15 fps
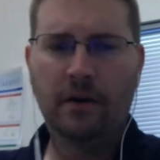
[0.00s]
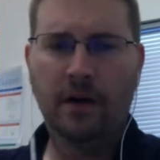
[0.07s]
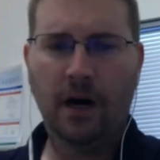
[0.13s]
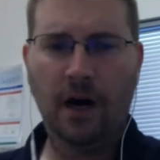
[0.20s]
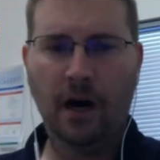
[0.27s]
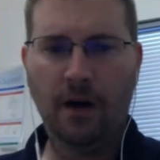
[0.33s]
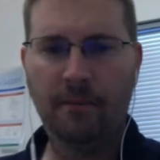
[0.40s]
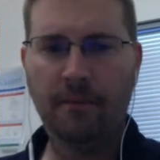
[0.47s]

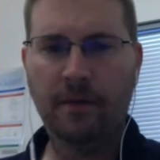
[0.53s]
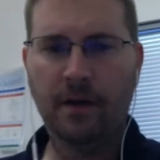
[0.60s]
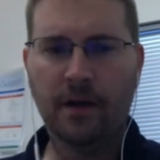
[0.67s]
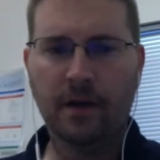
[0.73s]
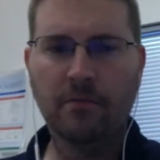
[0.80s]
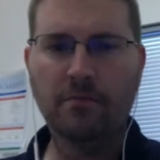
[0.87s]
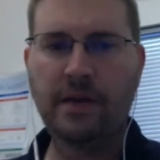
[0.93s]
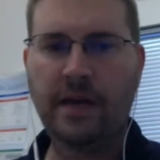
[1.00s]
um,
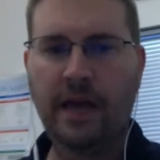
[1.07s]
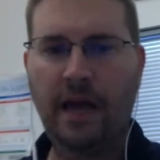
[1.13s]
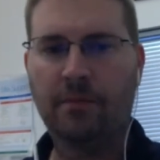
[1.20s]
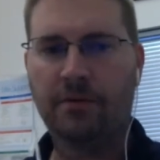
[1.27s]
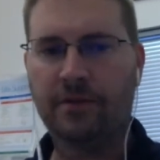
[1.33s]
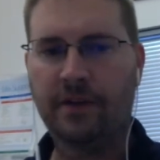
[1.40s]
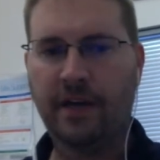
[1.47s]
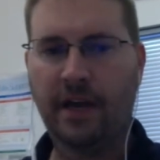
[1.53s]
being
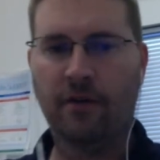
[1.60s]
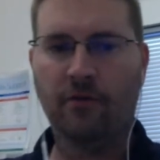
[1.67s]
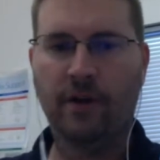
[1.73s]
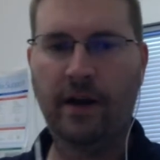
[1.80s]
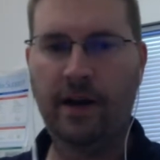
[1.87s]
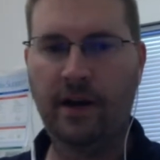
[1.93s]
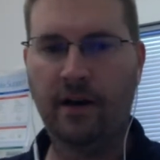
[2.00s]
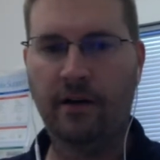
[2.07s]
able to get
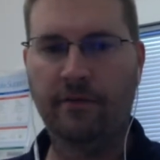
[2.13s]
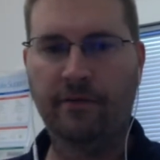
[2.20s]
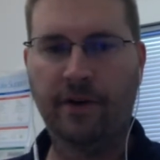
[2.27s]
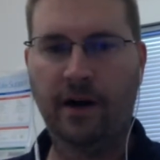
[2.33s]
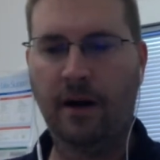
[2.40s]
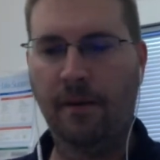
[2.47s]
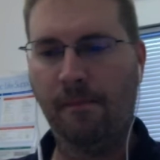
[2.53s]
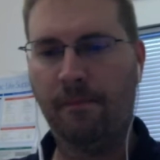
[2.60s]
rid of
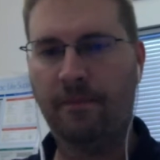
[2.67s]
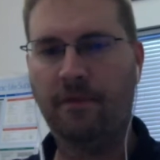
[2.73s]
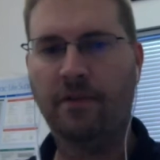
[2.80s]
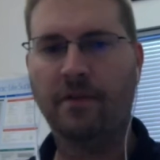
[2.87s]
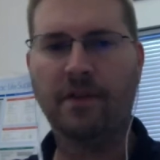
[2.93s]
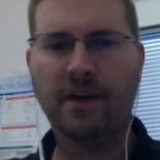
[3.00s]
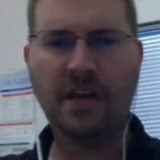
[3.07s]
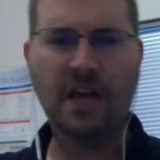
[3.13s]
um,
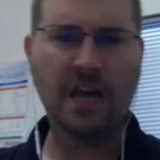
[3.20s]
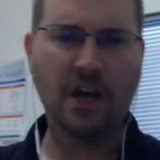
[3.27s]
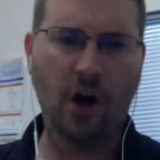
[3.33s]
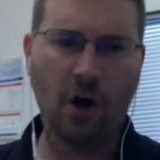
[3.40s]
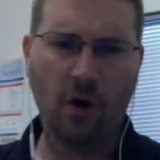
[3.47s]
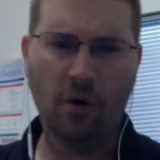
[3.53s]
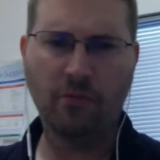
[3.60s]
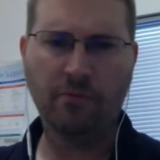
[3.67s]
the, the,
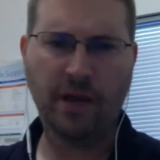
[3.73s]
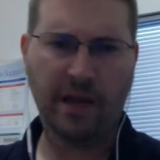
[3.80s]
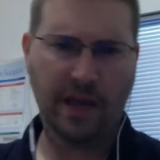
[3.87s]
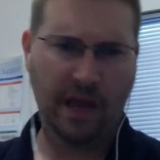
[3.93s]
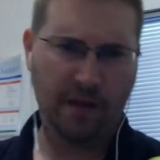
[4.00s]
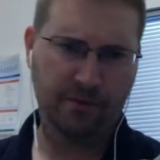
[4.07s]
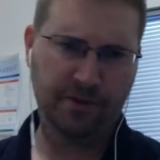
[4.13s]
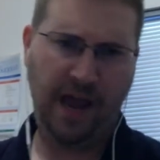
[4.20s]
ego and being
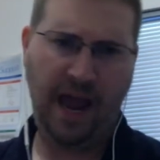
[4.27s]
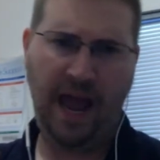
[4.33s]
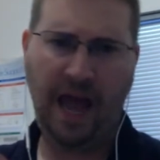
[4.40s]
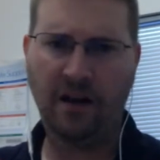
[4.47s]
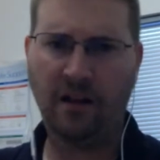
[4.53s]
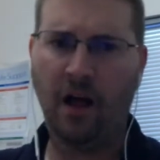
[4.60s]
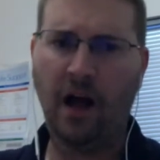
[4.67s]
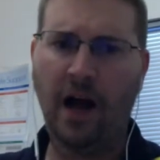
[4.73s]
able to
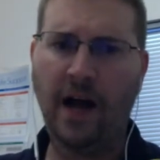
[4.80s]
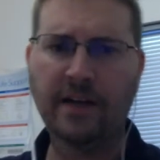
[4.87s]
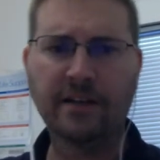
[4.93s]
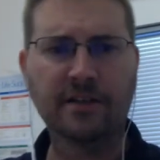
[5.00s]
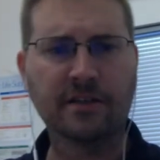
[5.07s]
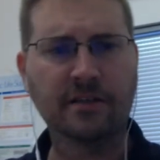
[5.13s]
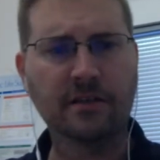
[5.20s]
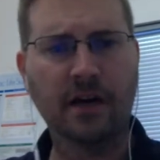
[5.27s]

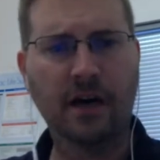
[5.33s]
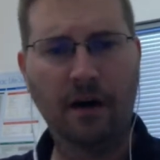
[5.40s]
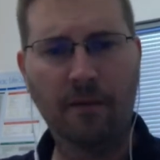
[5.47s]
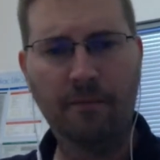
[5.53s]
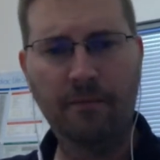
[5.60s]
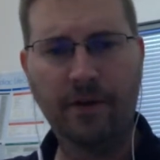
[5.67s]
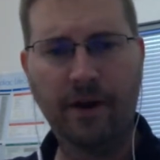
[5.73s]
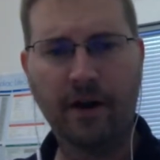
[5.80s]
analyze
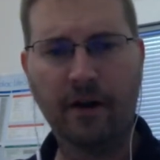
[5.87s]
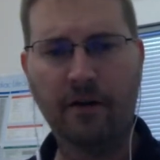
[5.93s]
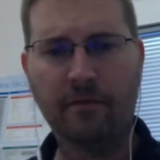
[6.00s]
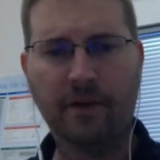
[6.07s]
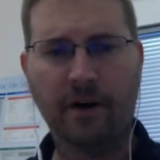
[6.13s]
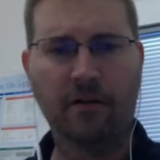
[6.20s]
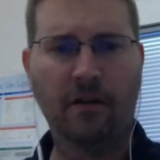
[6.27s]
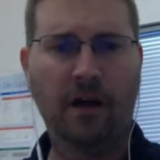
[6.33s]
um, their
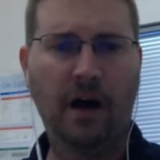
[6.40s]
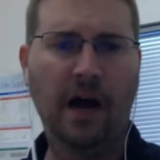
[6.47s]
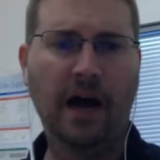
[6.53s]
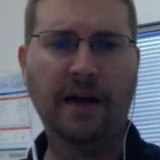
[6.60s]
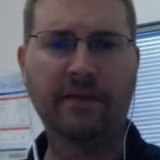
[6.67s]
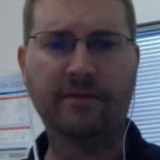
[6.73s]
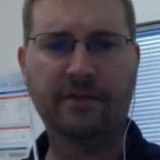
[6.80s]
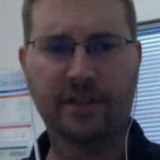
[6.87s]
their
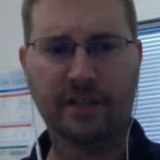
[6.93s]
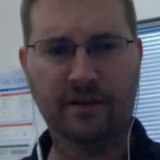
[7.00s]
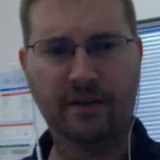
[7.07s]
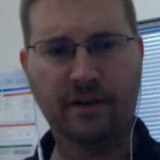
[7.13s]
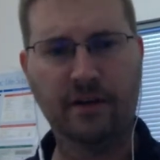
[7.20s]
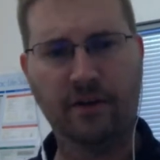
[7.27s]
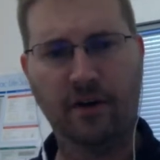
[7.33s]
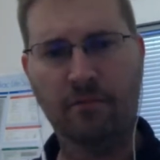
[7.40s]
lives and
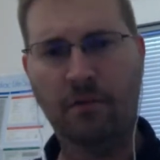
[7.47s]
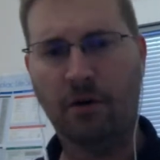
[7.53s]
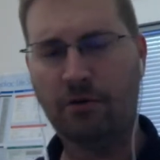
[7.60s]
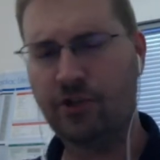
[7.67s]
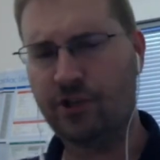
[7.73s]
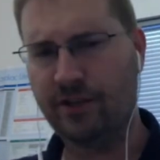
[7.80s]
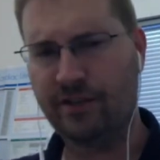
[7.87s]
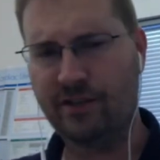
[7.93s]
their, their
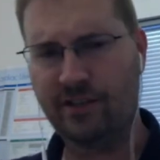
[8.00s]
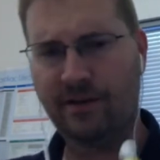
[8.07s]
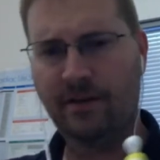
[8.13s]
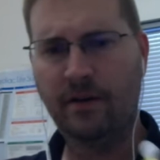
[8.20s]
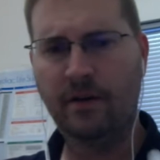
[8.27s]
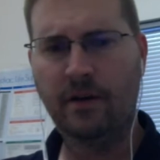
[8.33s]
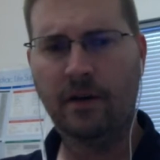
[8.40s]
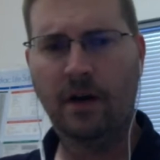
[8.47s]
emotions and
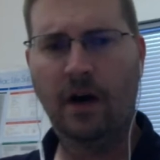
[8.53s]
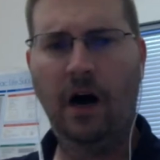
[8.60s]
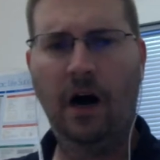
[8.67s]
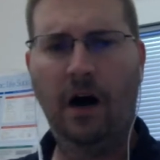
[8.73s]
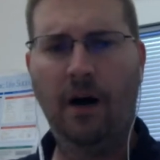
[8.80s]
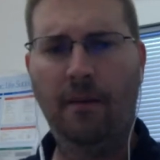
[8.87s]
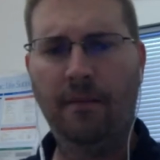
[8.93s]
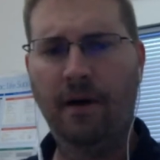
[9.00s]

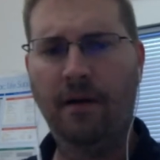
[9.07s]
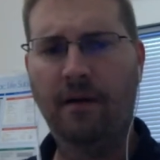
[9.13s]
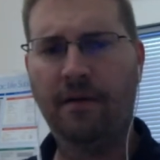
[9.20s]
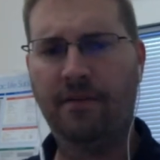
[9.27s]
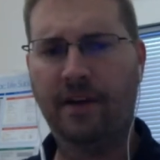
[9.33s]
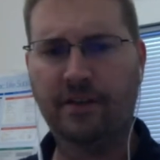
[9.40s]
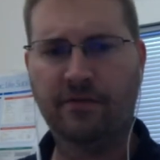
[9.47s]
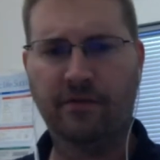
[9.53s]
um, uh, uh,
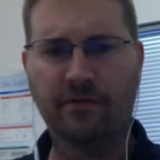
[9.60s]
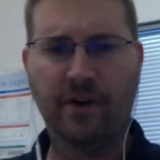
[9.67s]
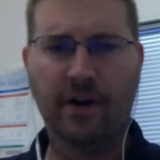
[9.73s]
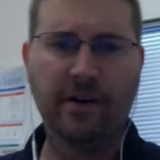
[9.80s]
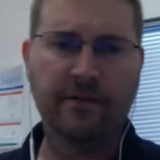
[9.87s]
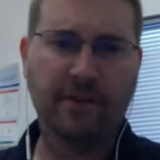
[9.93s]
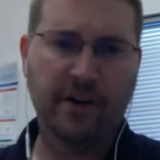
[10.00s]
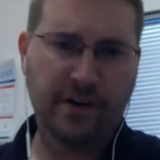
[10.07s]
things from
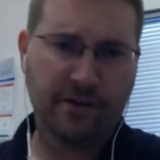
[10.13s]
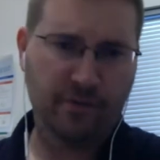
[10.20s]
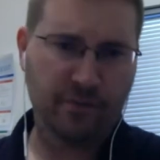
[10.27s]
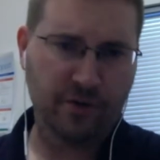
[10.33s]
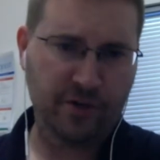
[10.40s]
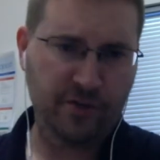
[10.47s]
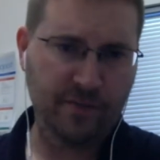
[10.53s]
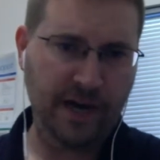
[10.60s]
very very different
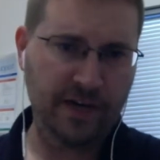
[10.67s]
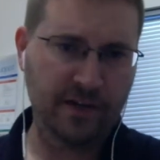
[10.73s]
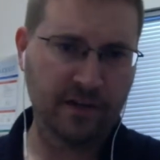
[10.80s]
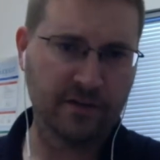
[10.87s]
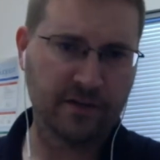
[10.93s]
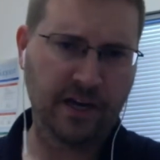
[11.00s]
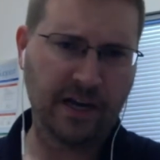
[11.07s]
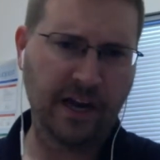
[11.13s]

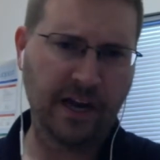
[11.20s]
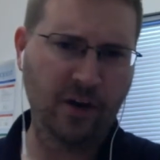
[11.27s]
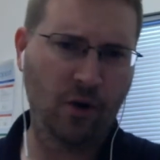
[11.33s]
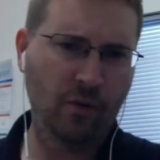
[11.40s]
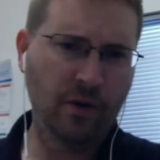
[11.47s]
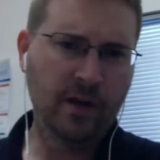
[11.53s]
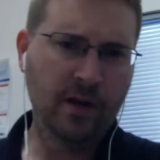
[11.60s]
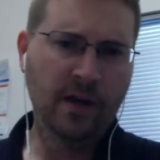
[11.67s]
perspectives. I, I
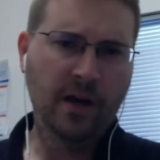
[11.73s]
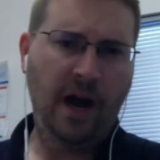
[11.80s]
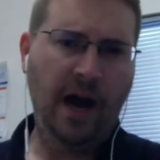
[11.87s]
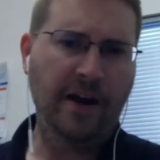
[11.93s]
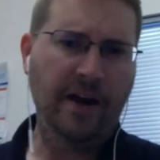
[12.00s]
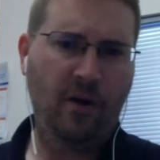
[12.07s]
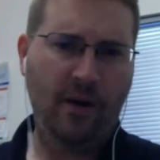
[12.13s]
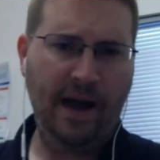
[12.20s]
don't
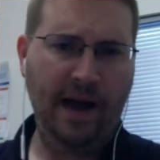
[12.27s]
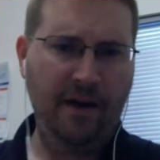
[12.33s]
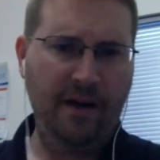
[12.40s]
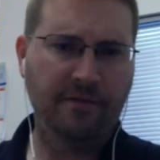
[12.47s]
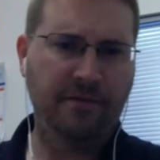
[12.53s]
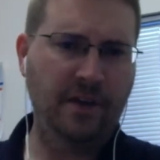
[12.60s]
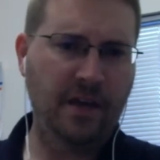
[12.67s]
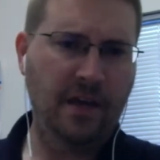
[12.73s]
I don't
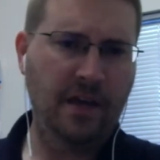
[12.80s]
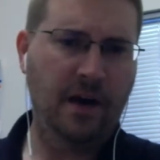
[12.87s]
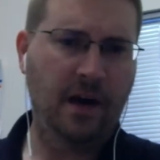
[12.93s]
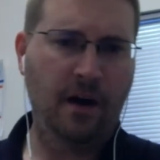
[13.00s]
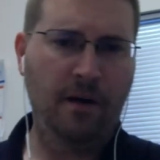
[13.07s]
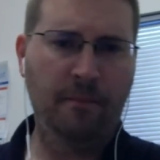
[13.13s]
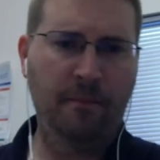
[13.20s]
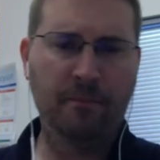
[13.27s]
have the
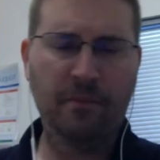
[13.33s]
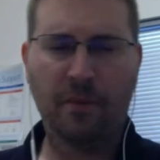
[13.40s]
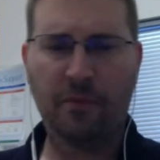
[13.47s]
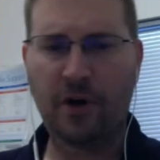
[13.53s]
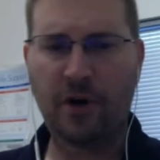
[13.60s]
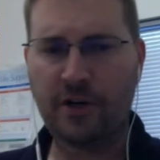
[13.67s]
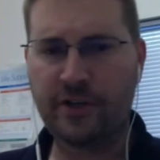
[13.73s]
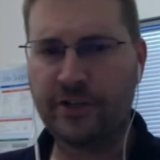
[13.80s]
um, the
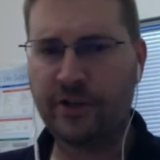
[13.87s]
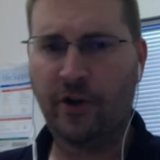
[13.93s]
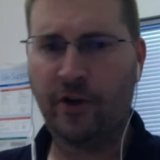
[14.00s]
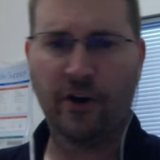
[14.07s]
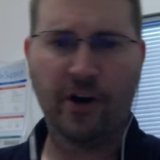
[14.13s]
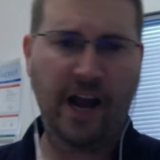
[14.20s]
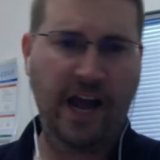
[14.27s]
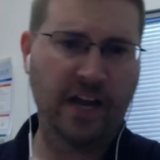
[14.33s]
personal
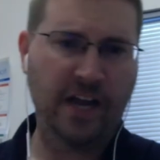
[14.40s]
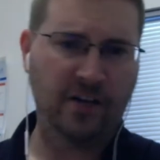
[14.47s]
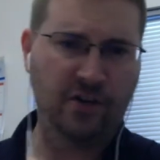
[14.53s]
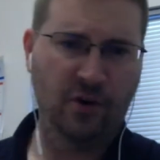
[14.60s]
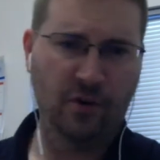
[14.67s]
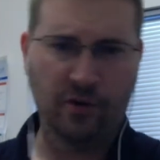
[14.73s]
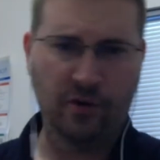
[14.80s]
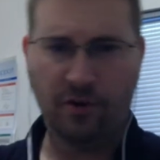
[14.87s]
or
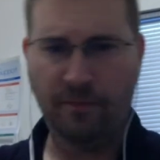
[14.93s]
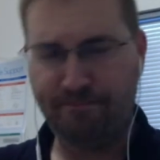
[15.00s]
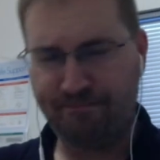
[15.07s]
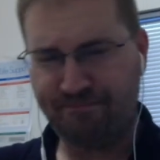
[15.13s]
anecdotal